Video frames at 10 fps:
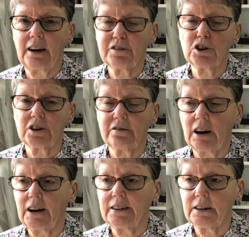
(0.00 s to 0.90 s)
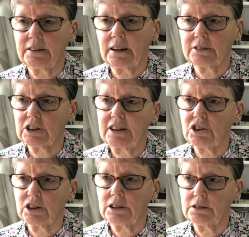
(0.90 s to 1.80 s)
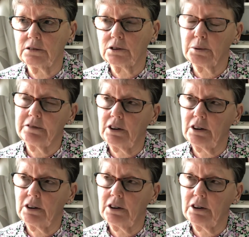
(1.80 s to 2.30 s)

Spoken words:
I've done it right and I'll change it and do it